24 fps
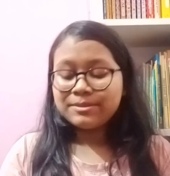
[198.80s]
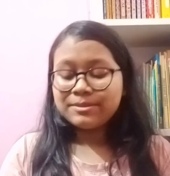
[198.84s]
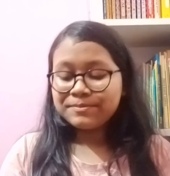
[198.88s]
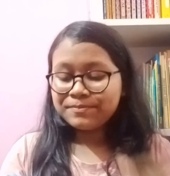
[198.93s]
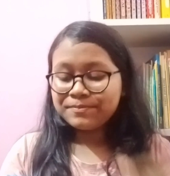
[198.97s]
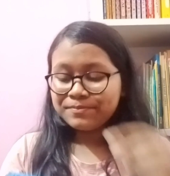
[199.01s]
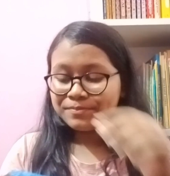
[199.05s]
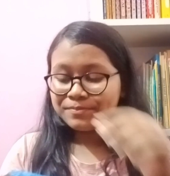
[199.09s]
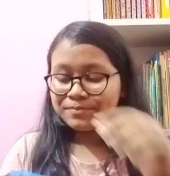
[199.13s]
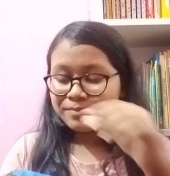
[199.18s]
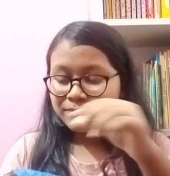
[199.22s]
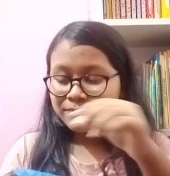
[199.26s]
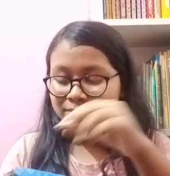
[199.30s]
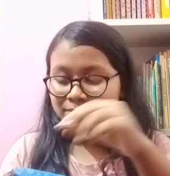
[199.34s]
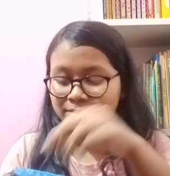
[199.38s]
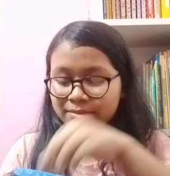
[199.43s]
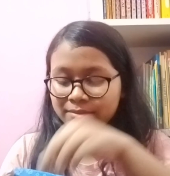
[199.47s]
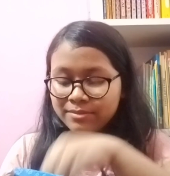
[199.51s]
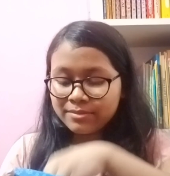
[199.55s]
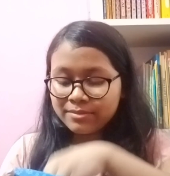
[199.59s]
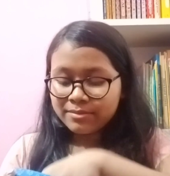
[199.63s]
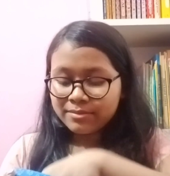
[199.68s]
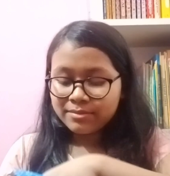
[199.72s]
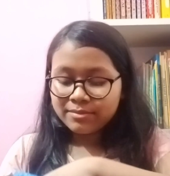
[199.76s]

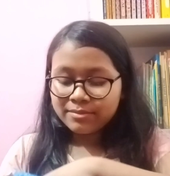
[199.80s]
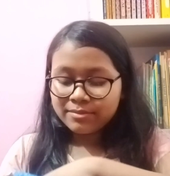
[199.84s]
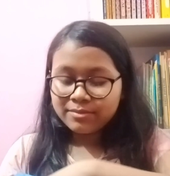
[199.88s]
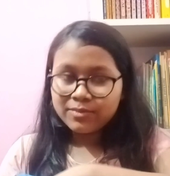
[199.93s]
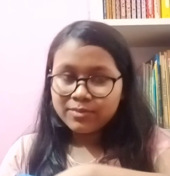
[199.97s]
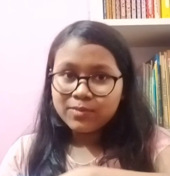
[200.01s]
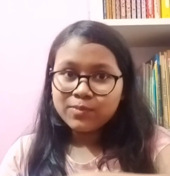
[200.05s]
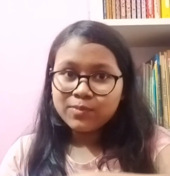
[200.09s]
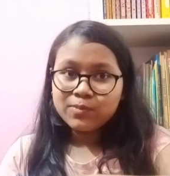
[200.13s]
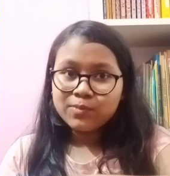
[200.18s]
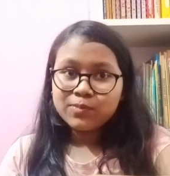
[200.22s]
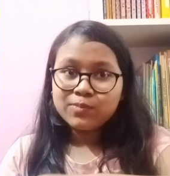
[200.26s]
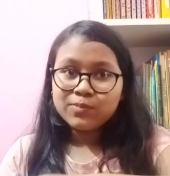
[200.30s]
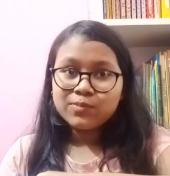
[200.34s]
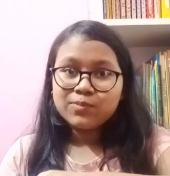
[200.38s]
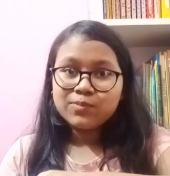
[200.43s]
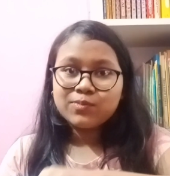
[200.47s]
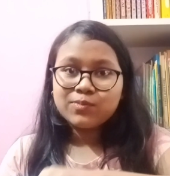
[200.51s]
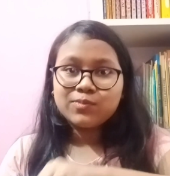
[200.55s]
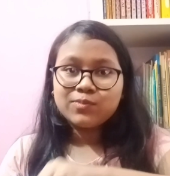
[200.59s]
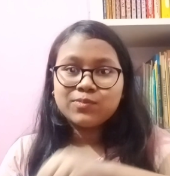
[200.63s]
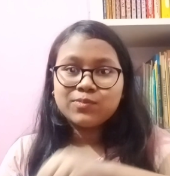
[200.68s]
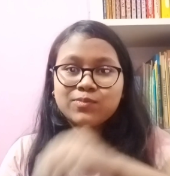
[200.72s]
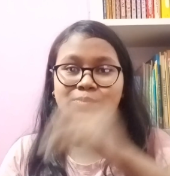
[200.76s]

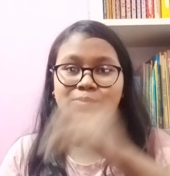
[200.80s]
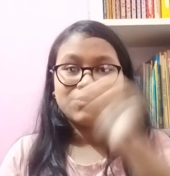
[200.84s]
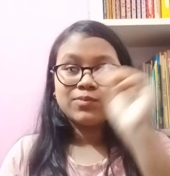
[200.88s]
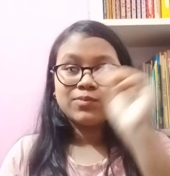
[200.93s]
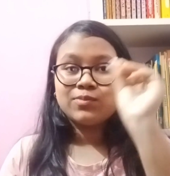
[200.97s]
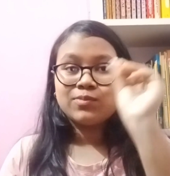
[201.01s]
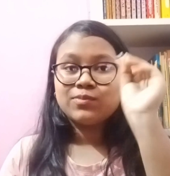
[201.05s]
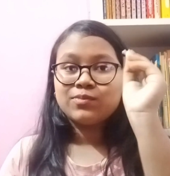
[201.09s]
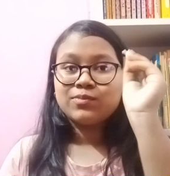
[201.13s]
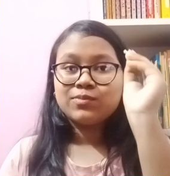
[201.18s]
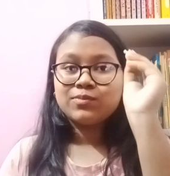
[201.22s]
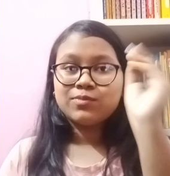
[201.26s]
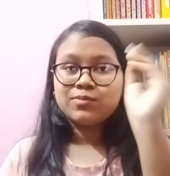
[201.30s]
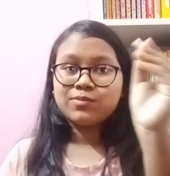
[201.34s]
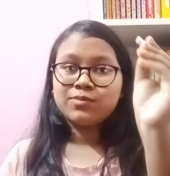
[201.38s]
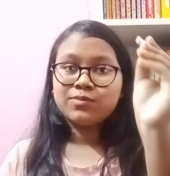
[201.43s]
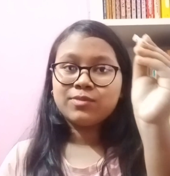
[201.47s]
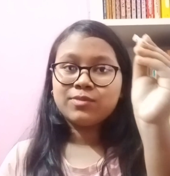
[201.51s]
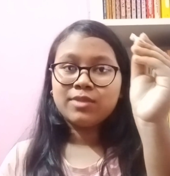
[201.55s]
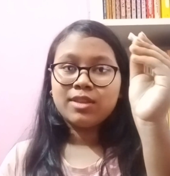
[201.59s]
Nothing is said.